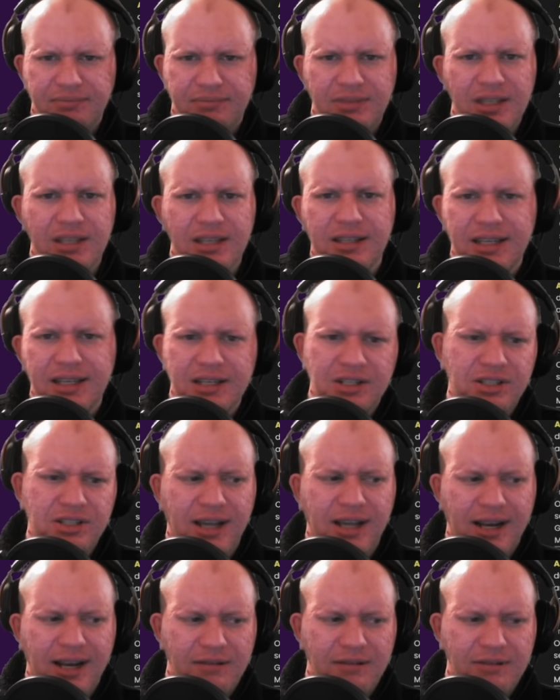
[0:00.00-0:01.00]
They just
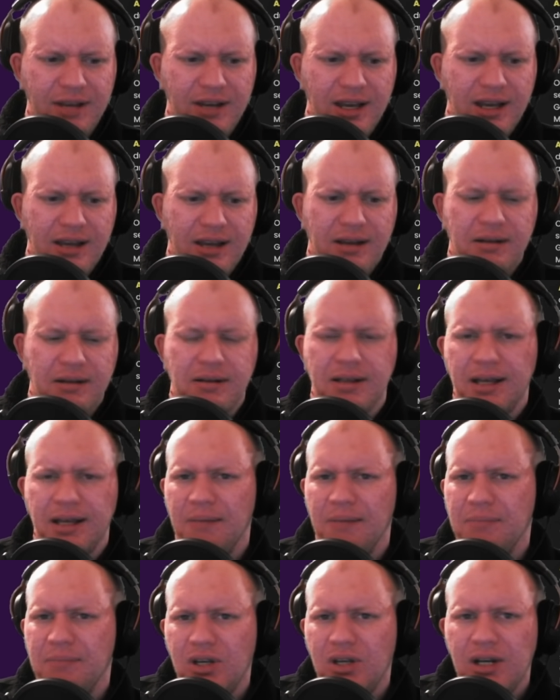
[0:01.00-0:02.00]
kind of, uh,
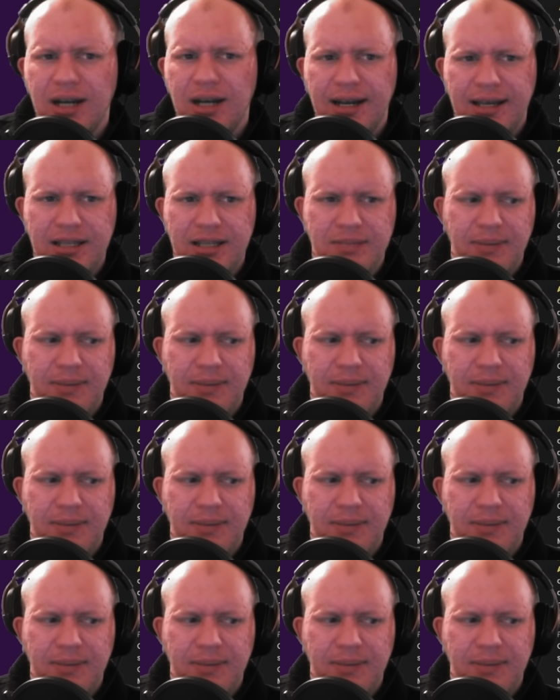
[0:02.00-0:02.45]
immunity's